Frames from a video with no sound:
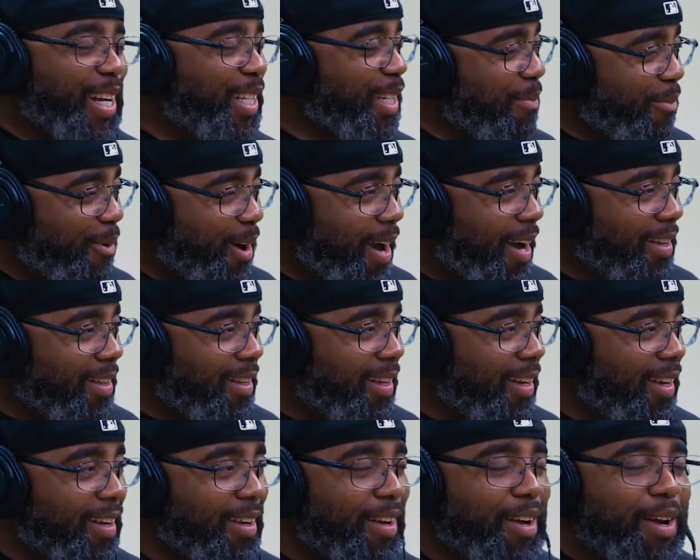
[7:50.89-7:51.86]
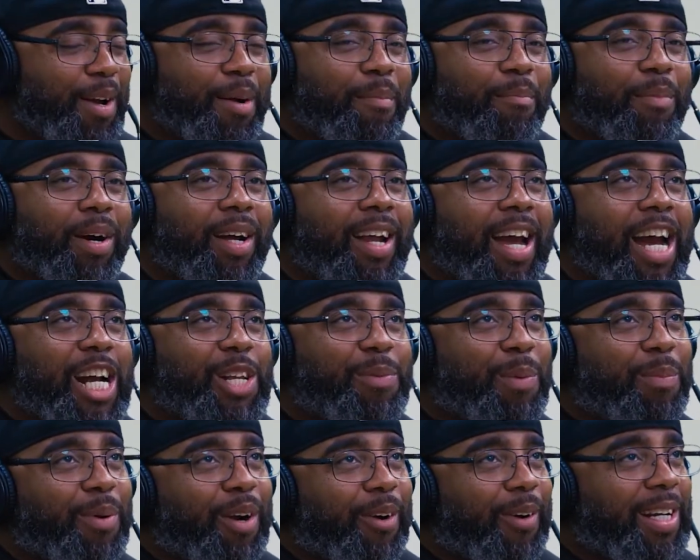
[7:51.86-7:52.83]
It's a pride thing. But as
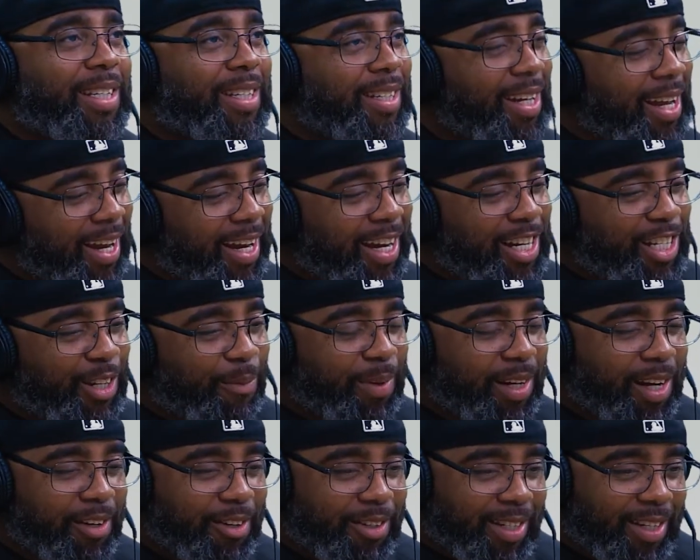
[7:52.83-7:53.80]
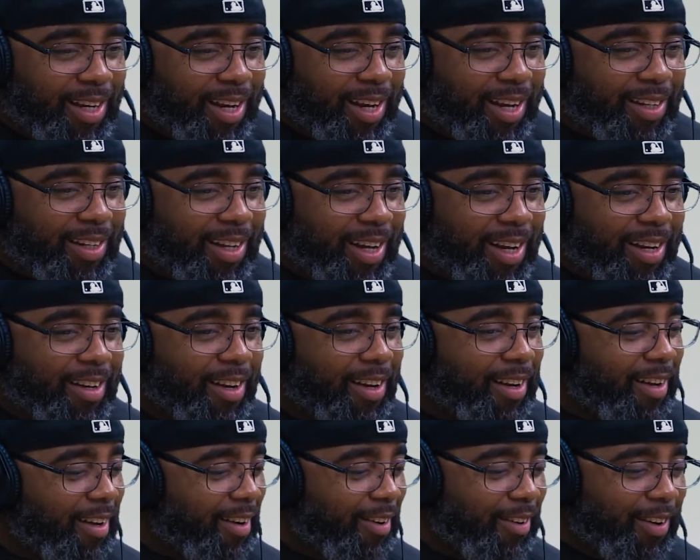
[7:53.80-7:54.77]
we progress in age and we understand that,
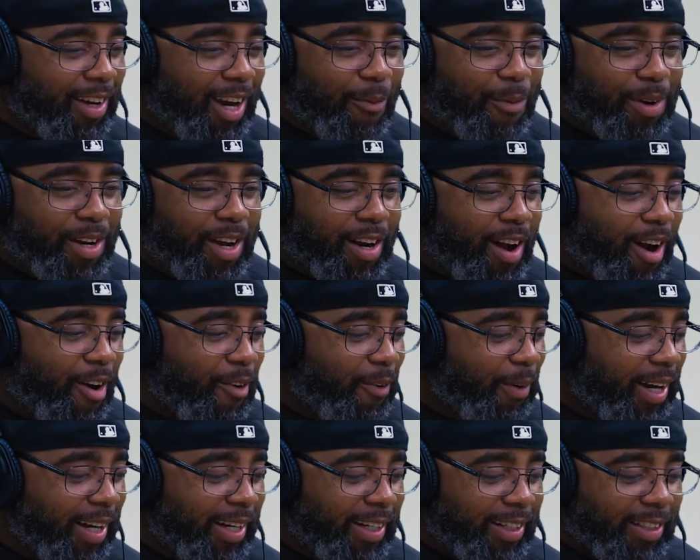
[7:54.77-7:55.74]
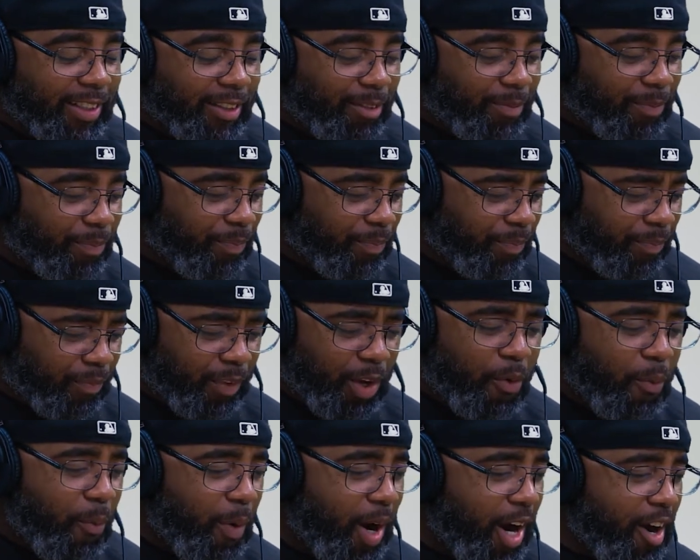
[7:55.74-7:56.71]
okay, we're not always
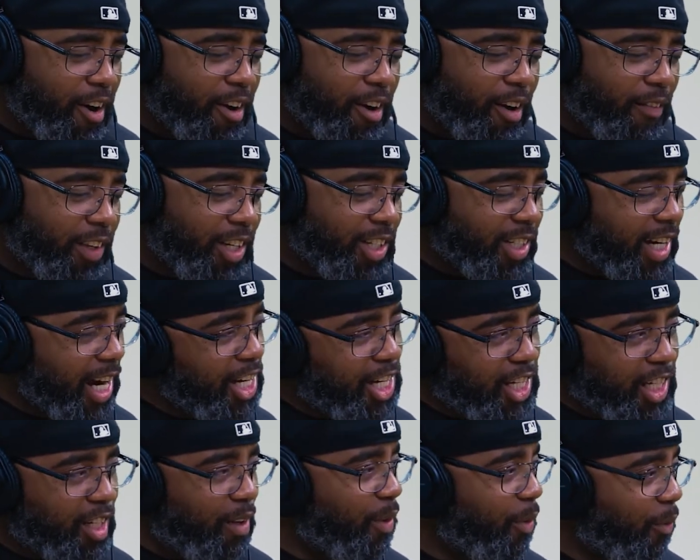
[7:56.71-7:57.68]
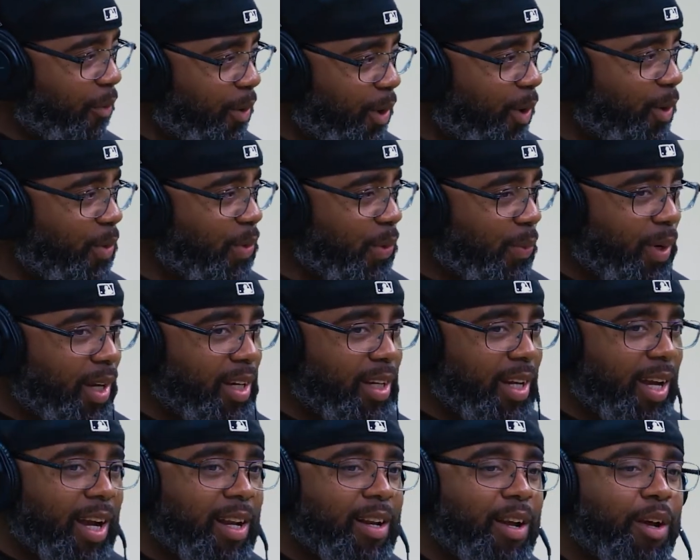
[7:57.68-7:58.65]
aware of the changes of the road and
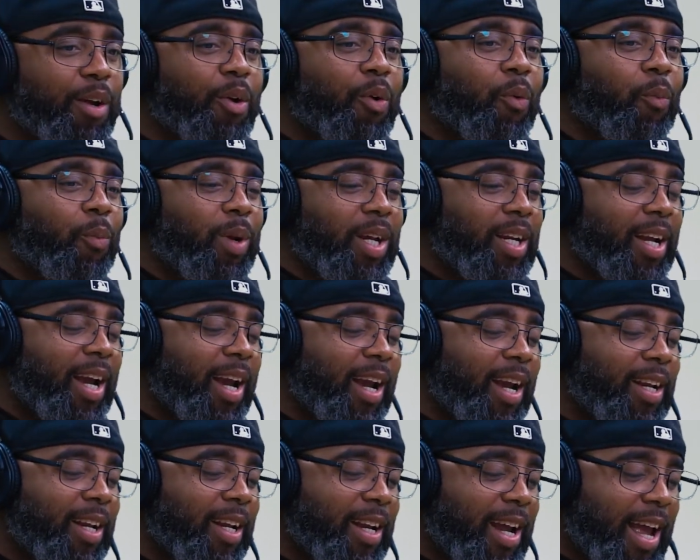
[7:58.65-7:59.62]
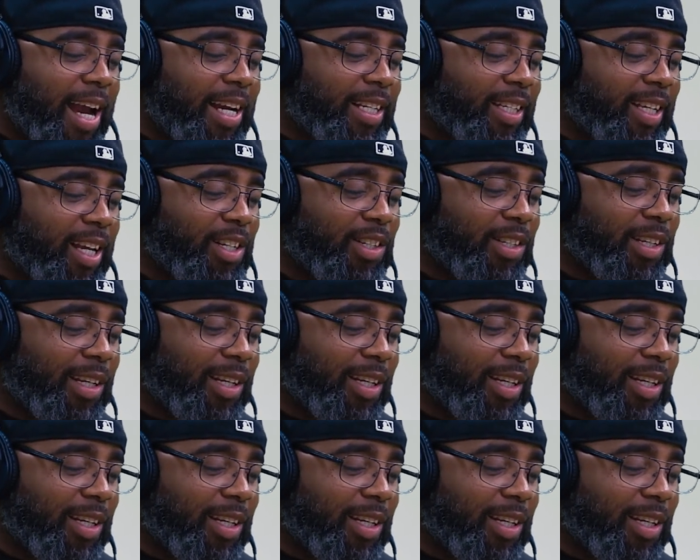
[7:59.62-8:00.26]
whatnot, we gain an access to